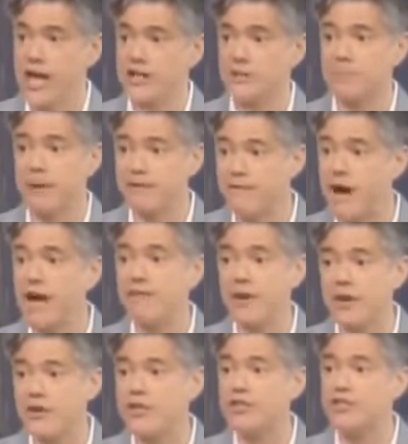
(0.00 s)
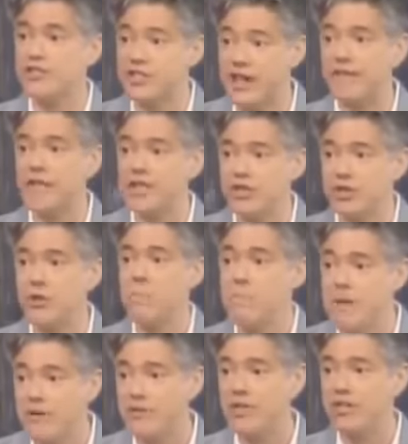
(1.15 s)
has spent $572
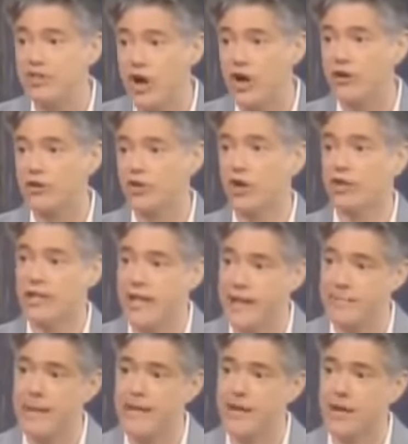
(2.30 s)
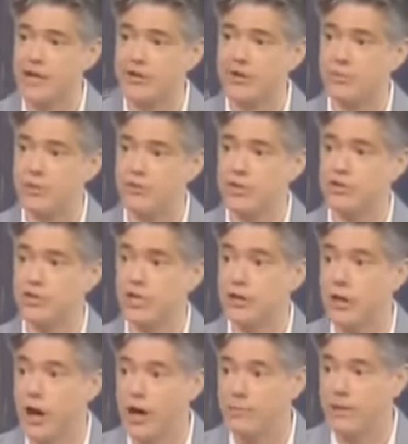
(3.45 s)
million on campaign contributions and
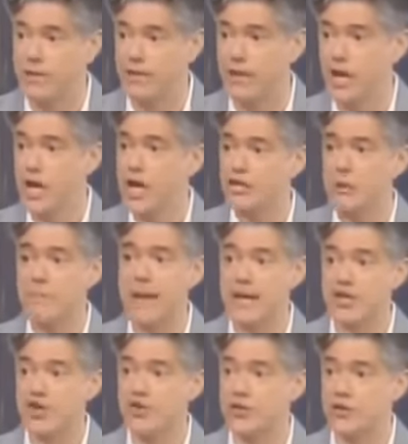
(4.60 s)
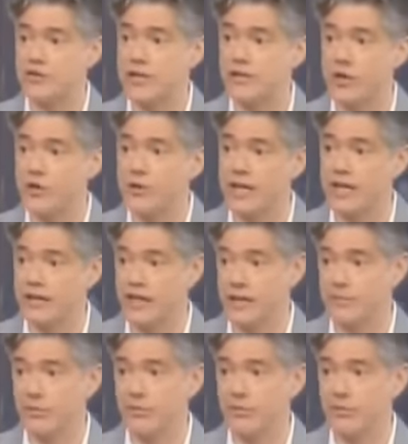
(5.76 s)
lobbying to make sure that they don't get